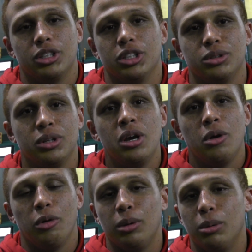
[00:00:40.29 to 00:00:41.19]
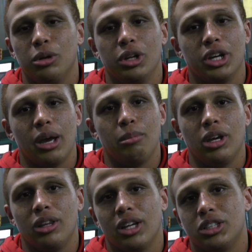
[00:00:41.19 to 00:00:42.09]
It's just when people look at
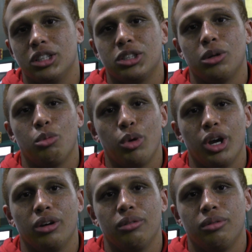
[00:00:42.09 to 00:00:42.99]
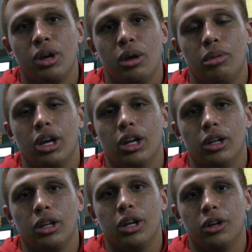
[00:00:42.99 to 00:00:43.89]
me, that's just some way of being
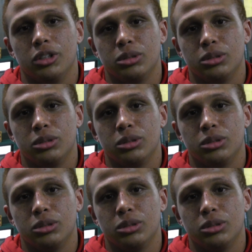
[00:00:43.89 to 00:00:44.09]
a leader,